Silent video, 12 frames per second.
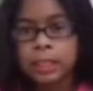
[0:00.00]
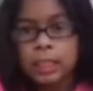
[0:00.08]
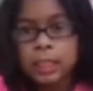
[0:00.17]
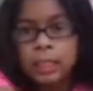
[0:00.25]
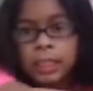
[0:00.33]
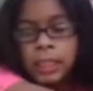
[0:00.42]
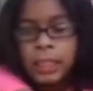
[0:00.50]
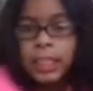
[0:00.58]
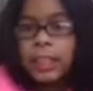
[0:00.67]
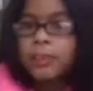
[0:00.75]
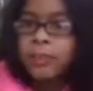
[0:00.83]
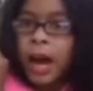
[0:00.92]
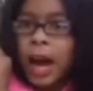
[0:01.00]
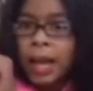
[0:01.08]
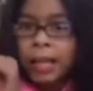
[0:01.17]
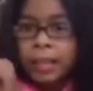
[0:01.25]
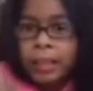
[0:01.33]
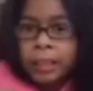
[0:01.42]
This is
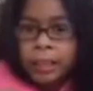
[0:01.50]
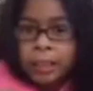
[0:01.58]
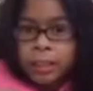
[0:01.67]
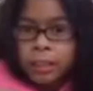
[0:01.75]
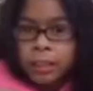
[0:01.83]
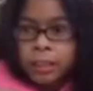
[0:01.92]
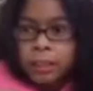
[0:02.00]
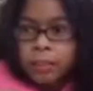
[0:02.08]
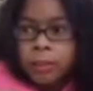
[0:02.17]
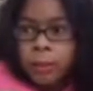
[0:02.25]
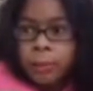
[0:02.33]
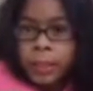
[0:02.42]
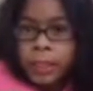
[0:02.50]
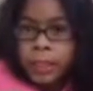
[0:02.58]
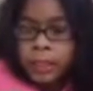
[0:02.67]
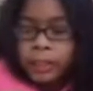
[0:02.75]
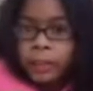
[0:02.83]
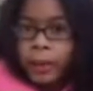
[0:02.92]
Lavan from
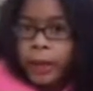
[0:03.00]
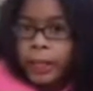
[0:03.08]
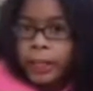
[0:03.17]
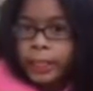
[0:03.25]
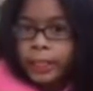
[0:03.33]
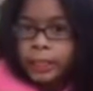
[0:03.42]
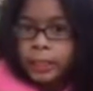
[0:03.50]
Illinois.